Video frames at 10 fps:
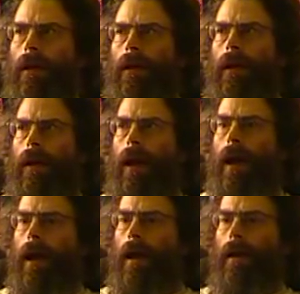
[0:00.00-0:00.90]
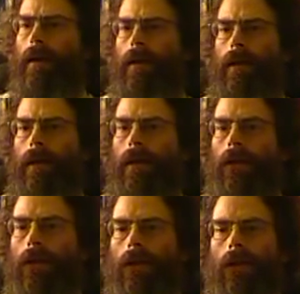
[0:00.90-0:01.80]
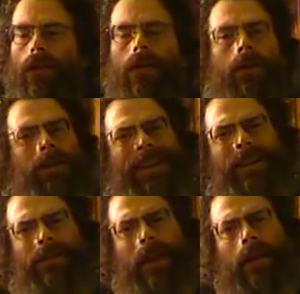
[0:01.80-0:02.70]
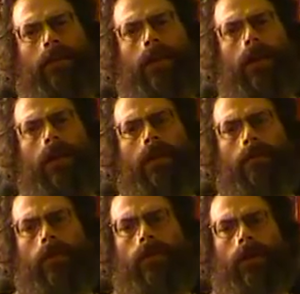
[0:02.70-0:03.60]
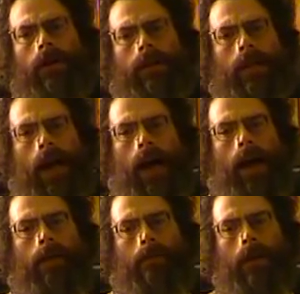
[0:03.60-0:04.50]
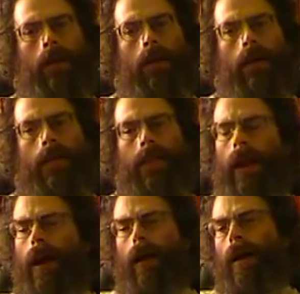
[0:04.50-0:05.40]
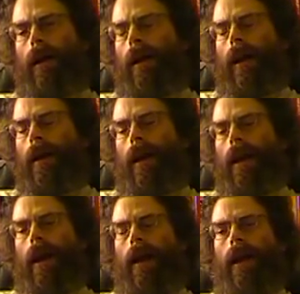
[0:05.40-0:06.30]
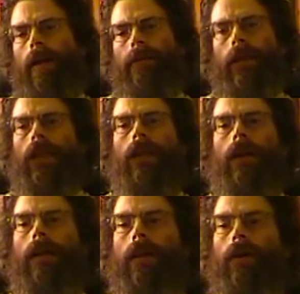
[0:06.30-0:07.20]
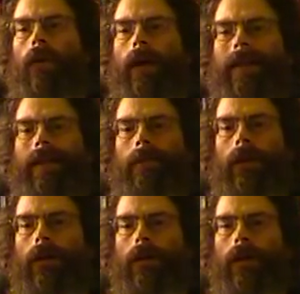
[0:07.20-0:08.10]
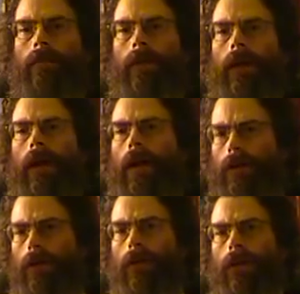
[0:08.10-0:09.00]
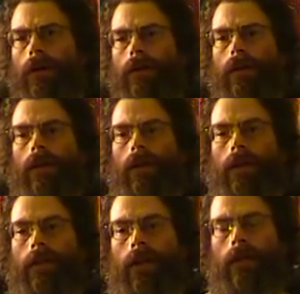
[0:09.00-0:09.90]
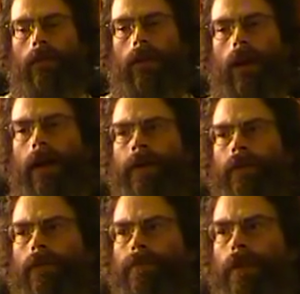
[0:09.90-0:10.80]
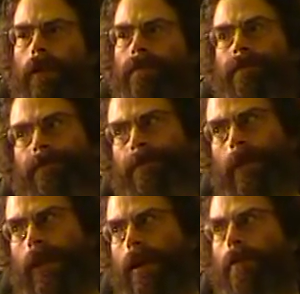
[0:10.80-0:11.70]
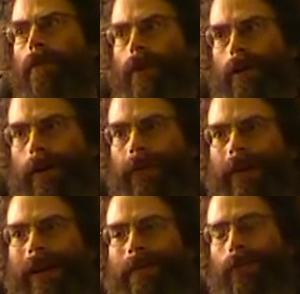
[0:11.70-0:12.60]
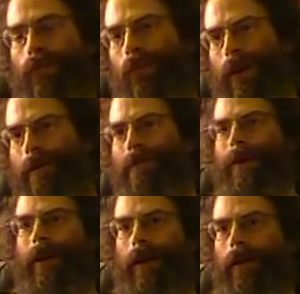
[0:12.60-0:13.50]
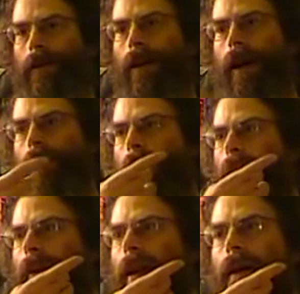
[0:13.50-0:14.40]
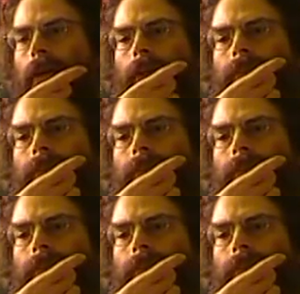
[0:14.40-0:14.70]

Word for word: It had such innovative systems for its time that, and, and I haven't seen anything quite similar to them. And you can look to the same design groups, some of their other games, one in particular, Cosmic Encounter